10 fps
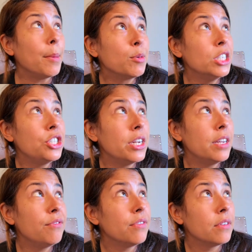
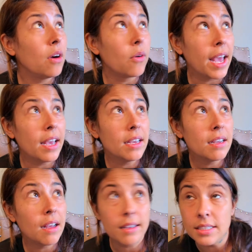appreciative, okay?
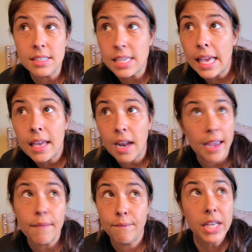I can see it. I
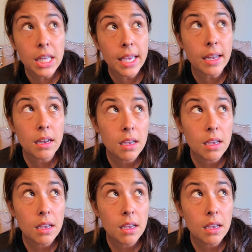can feel it.